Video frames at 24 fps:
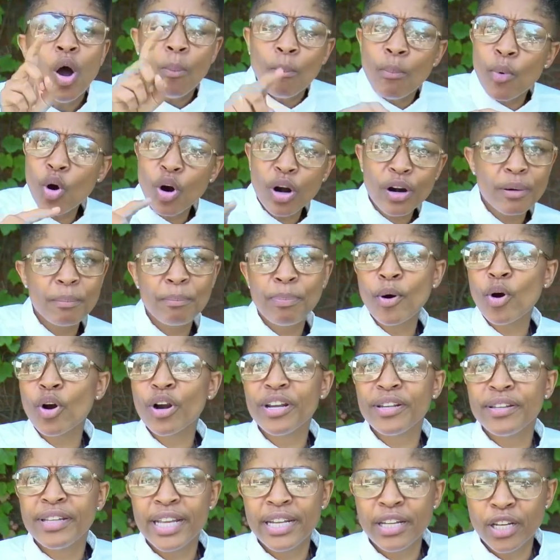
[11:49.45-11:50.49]
more
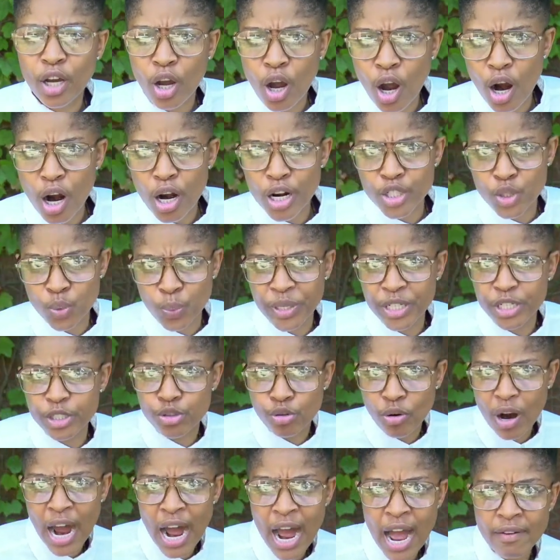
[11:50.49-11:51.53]
important than the cars we
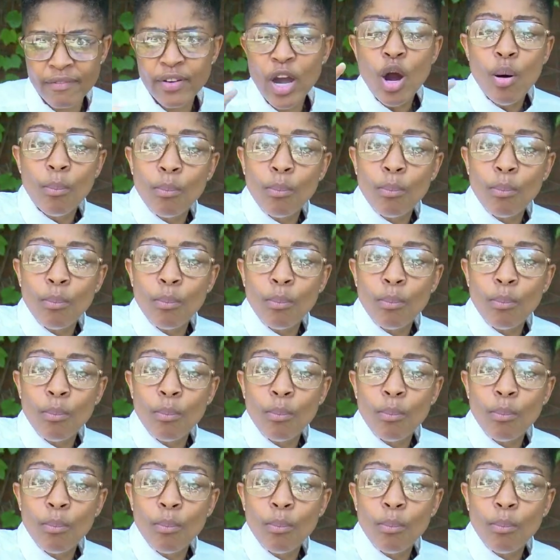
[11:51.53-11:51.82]
drive,